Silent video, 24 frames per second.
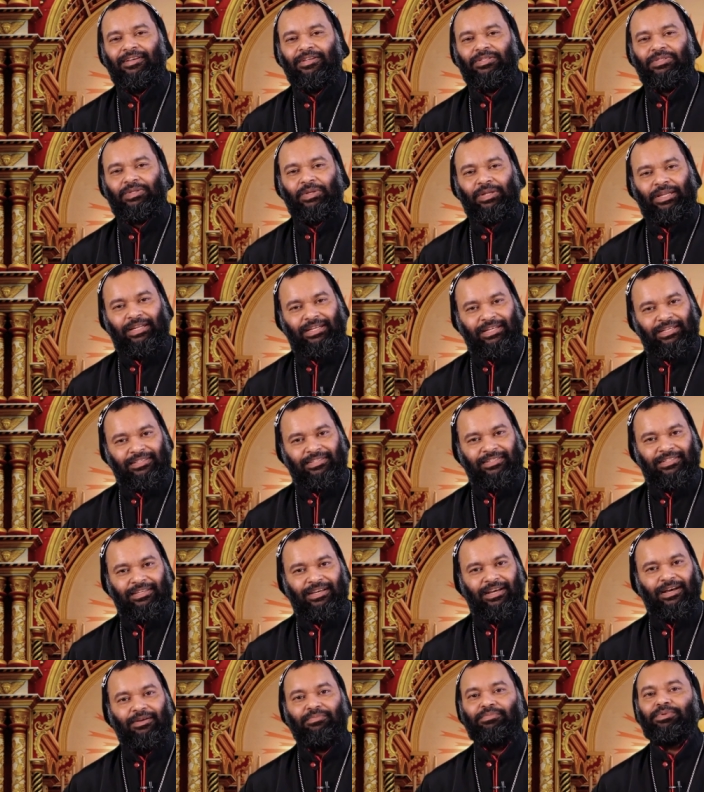So let
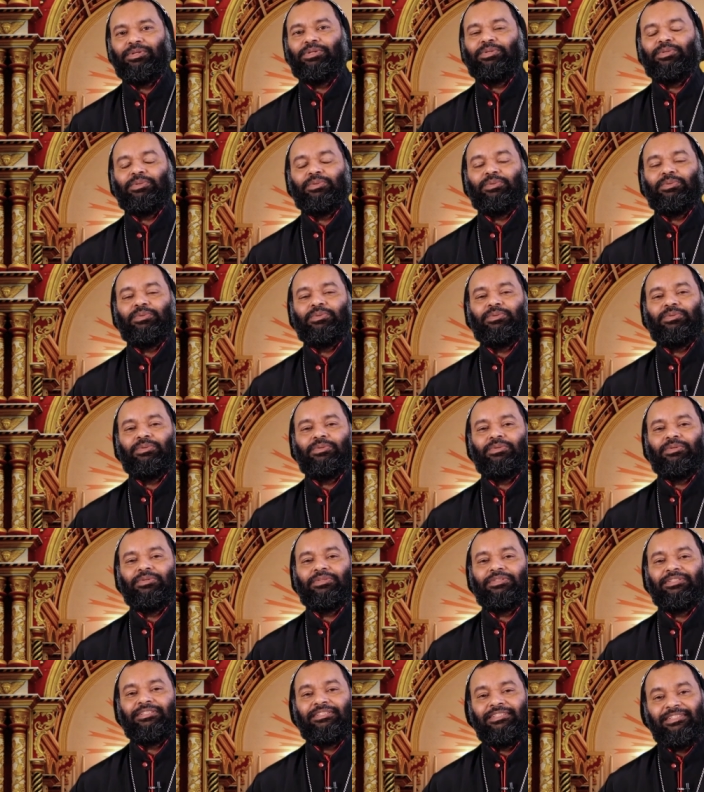us come to
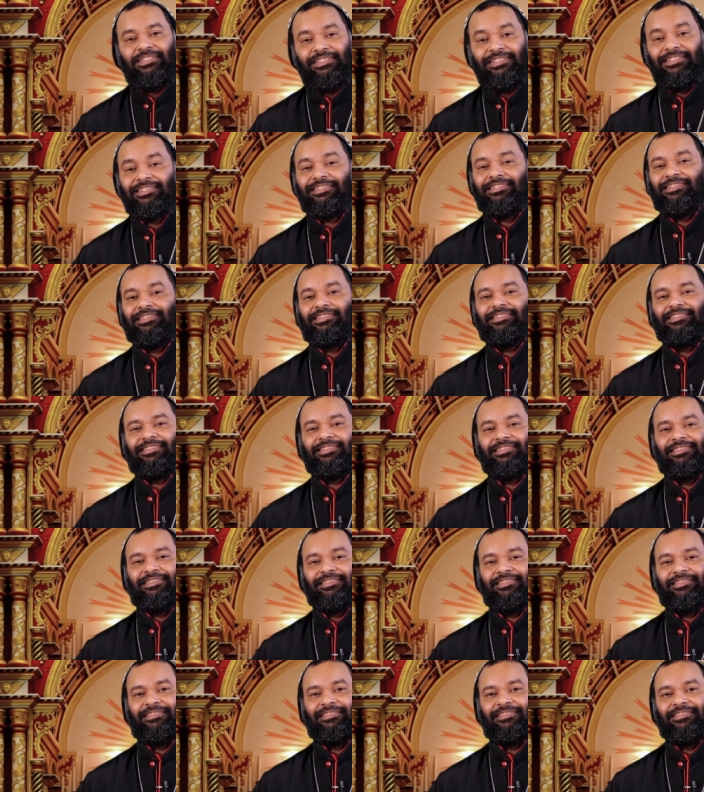
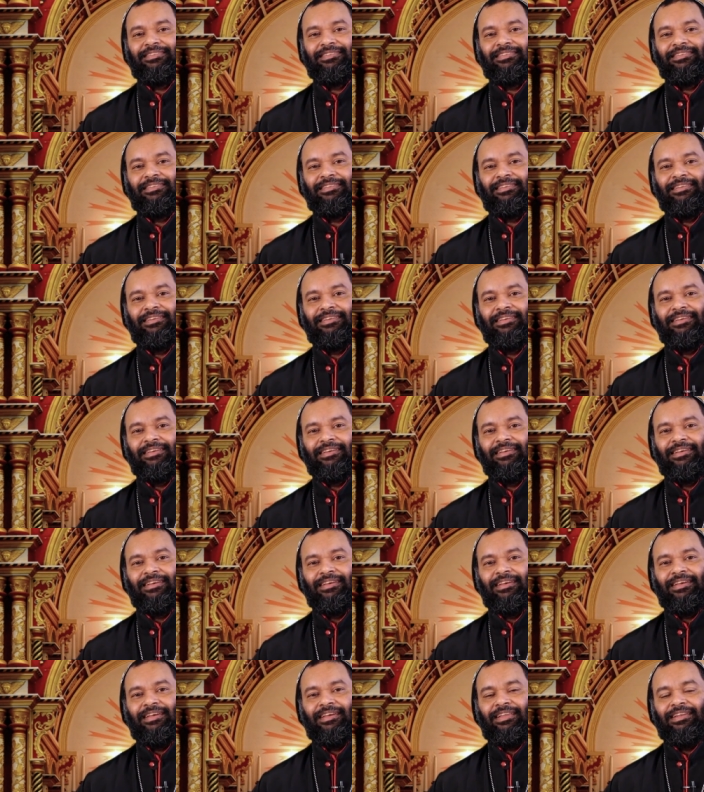Jesus.
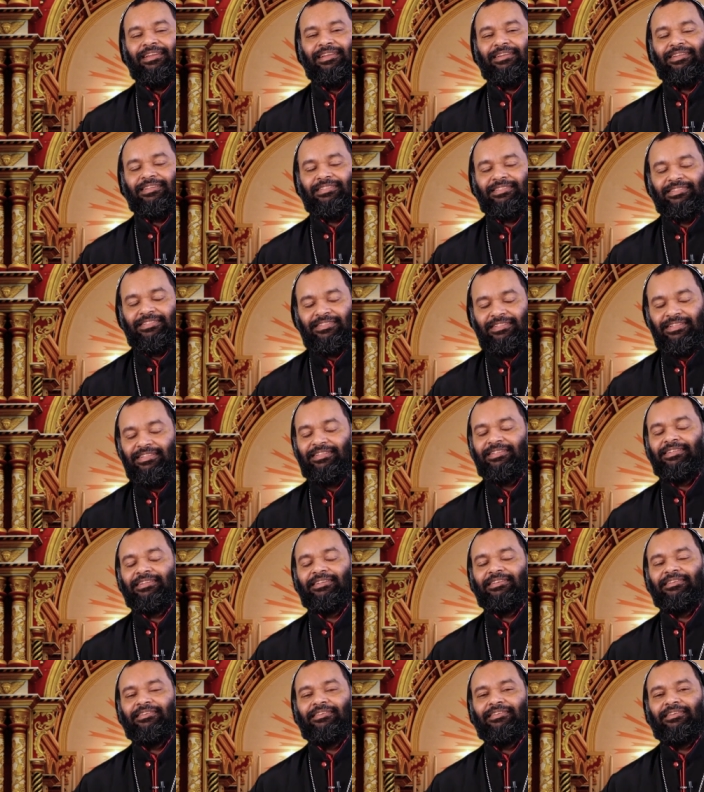Let us
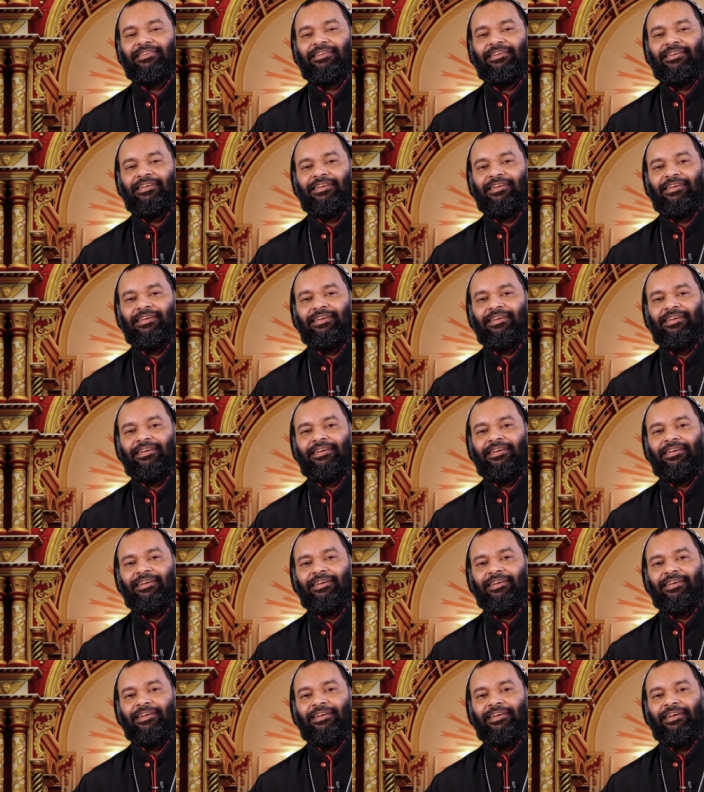sit
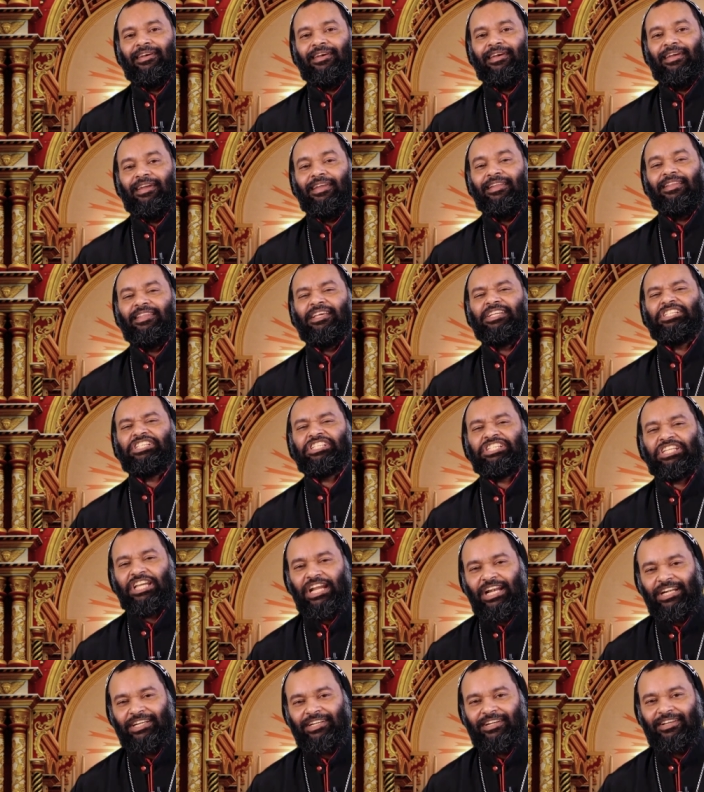in the
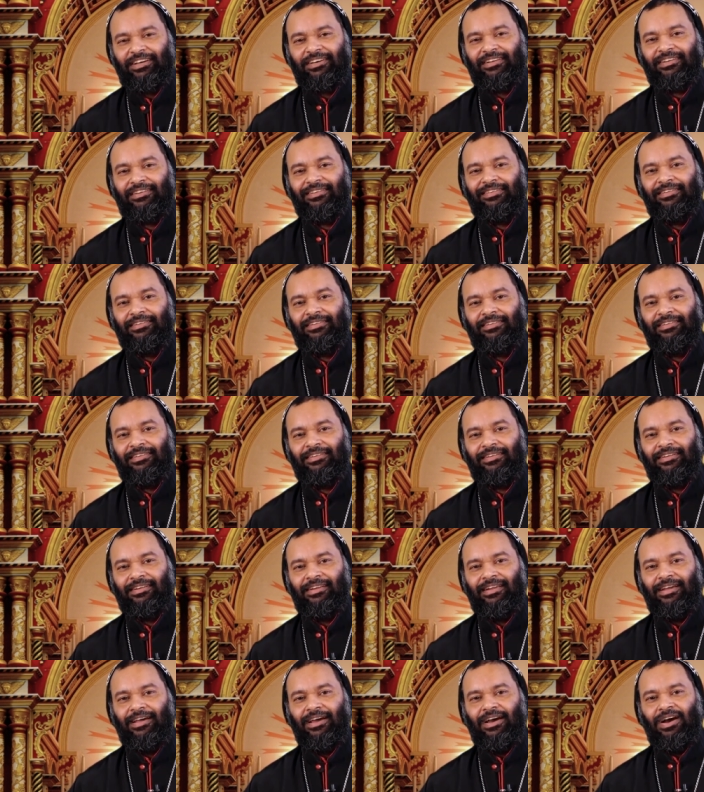shelter
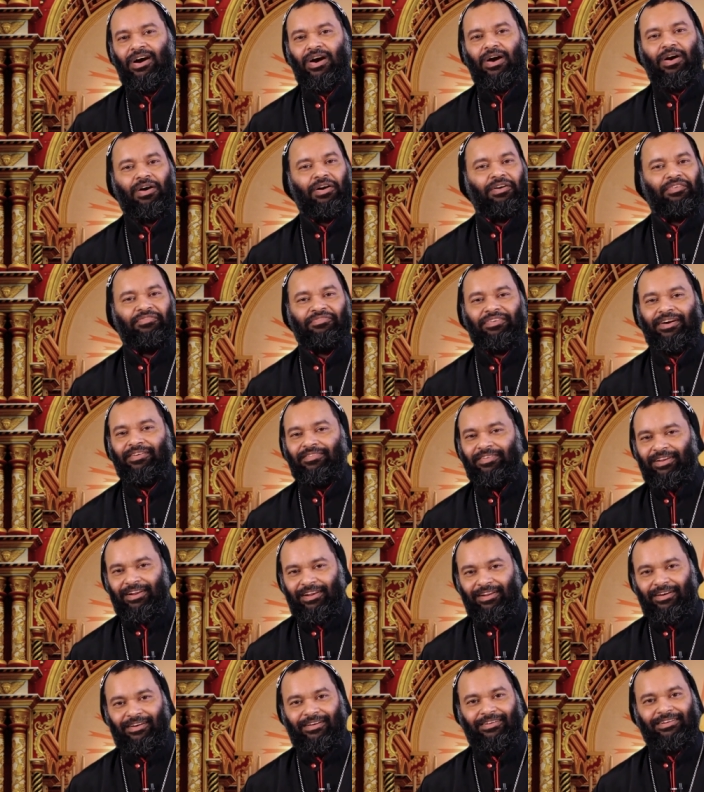of
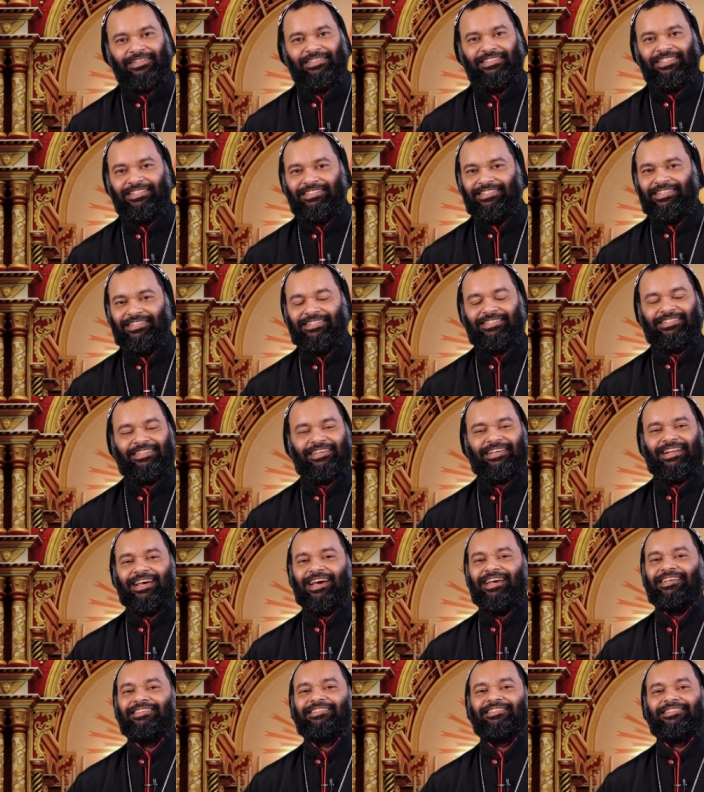our Lord Jesus
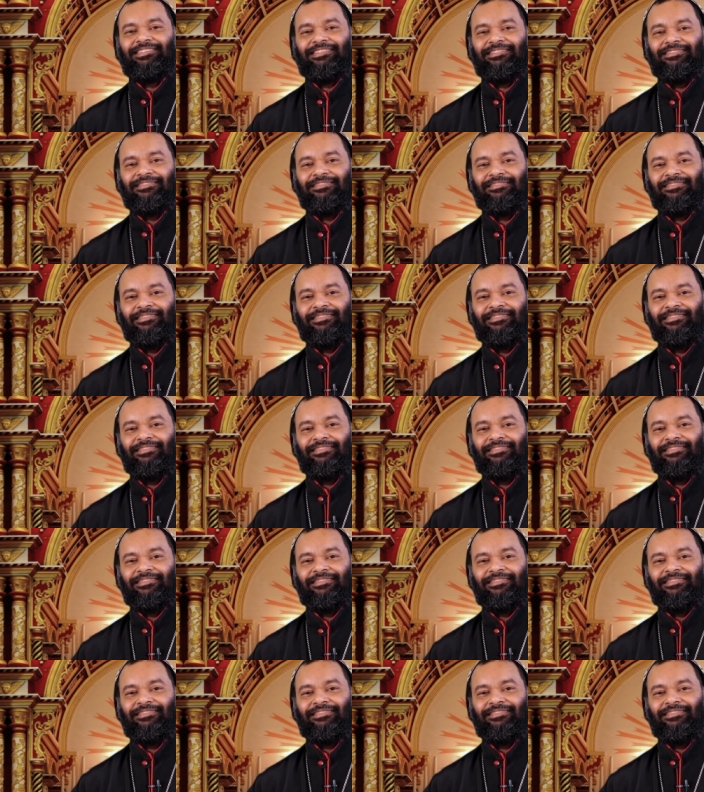Christ.